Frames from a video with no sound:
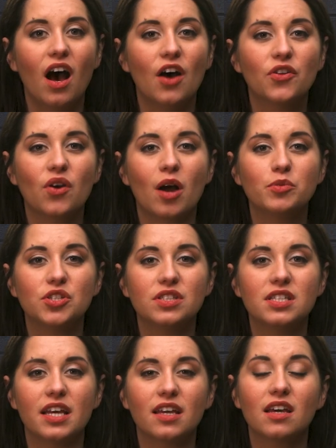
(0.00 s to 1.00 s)
Other
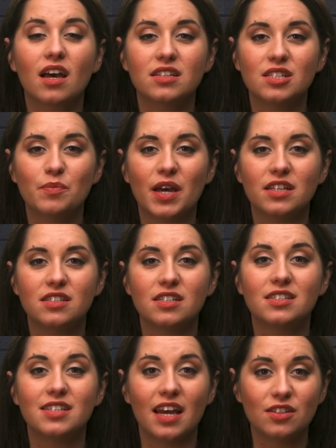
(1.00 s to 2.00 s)
options like customized
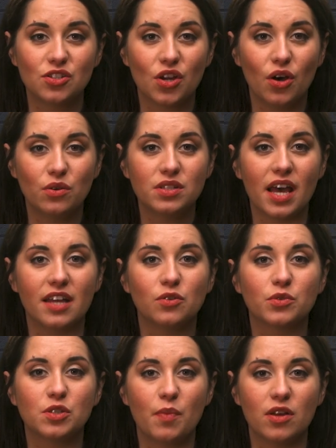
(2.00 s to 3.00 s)
text codes
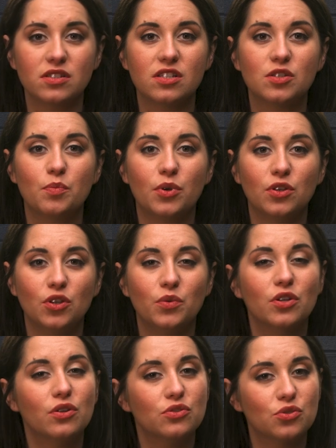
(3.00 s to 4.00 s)
and responses put you
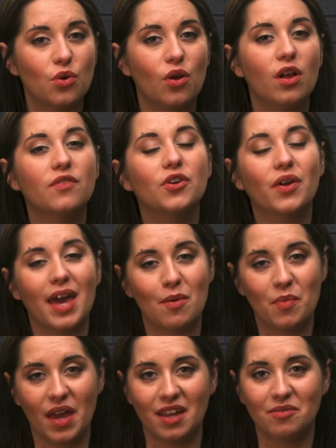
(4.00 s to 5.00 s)
in control of your
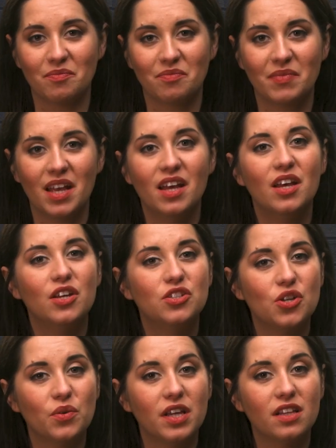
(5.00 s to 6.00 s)
campaign.
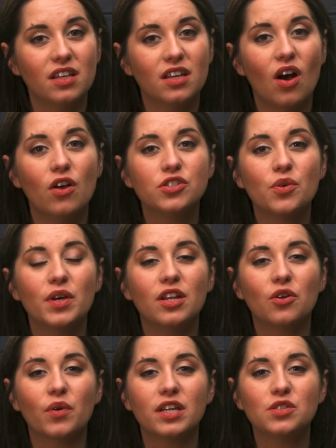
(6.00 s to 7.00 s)
Donately also
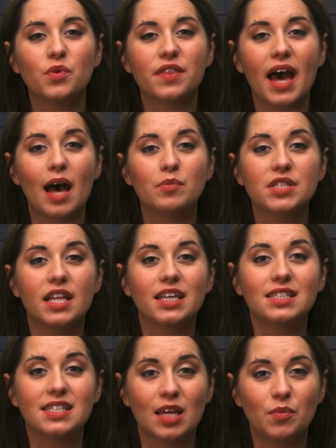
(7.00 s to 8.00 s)
integrates with apps
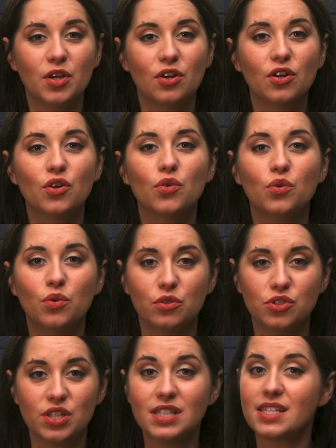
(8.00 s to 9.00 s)
like Zapier, Google
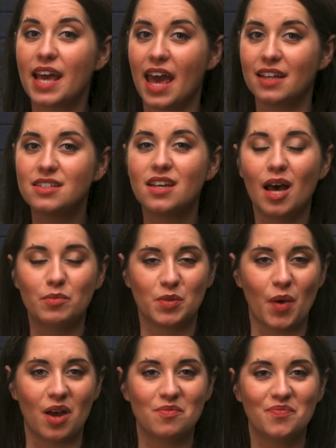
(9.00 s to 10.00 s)
Sheets, and
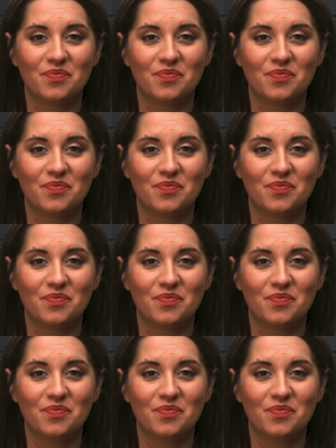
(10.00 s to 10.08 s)
HubSpot.